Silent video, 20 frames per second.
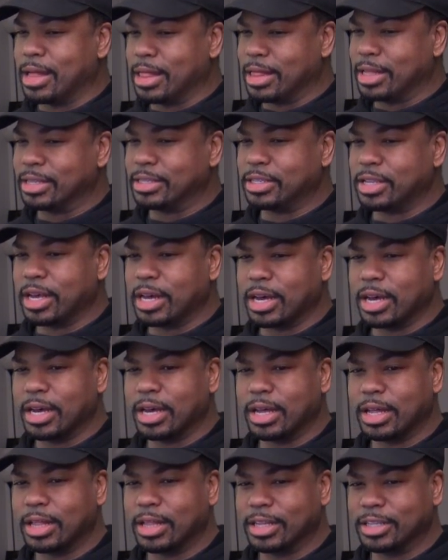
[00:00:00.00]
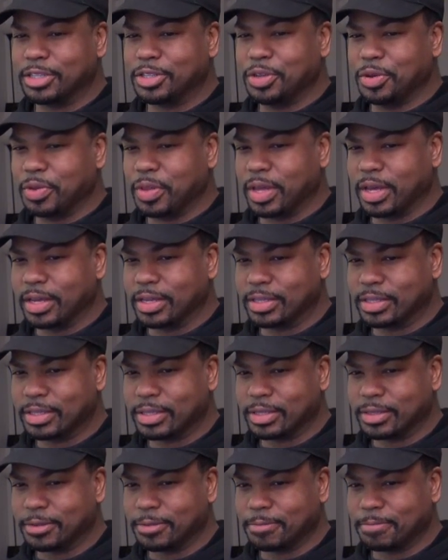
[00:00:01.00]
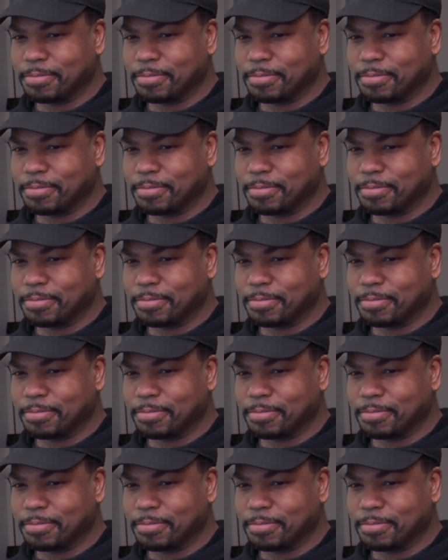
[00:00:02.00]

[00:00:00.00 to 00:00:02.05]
Let's uh, let's do this.